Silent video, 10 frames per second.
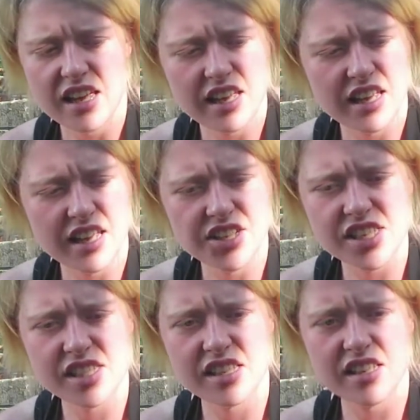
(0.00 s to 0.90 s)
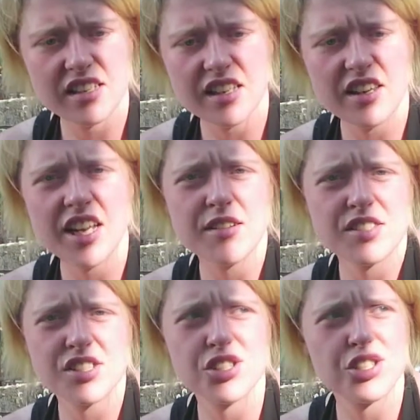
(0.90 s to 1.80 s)
it just, and then here's
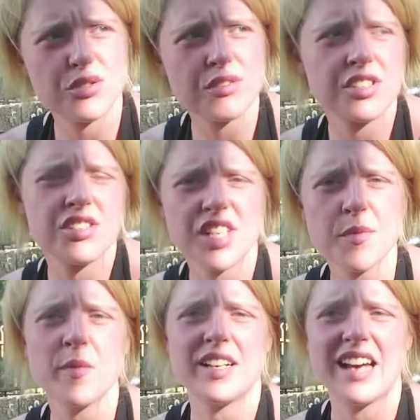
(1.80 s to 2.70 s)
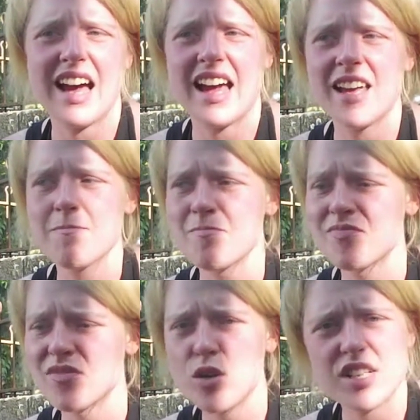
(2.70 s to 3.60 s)
this George Zimmerman guy
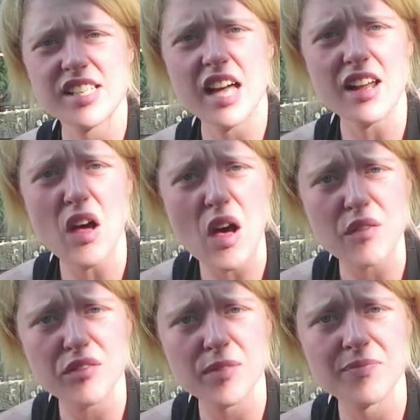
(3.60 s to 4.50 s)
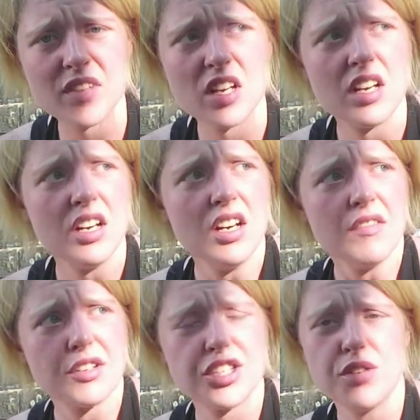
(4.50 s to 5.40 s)
who just got off
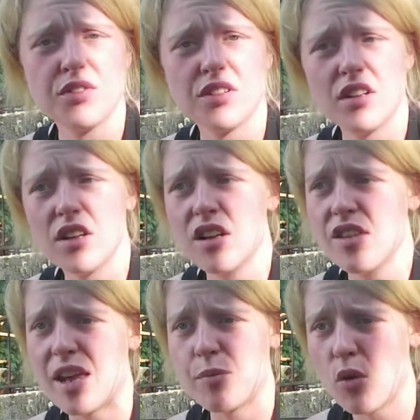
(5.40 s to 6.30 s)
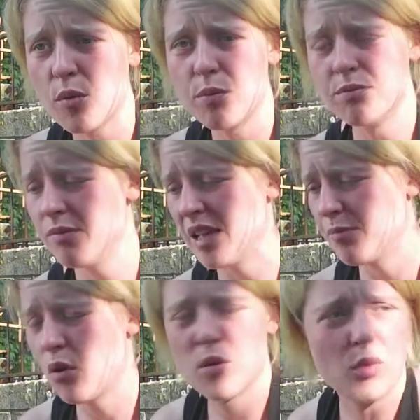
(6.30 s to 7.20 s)
for shooting that poor
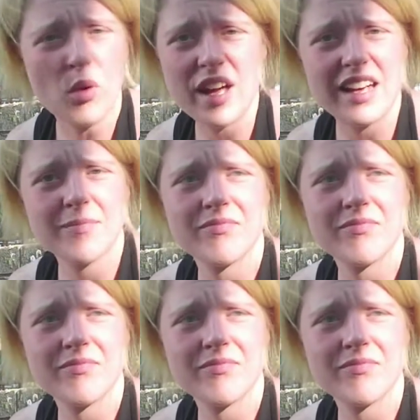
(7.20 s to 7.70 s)
boy.